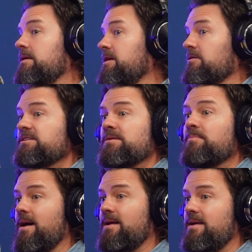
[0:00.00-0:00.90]
that kills
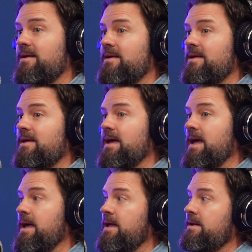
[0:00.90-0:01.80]
somebody.
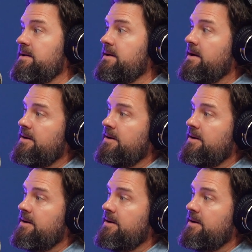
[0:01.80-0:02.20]
And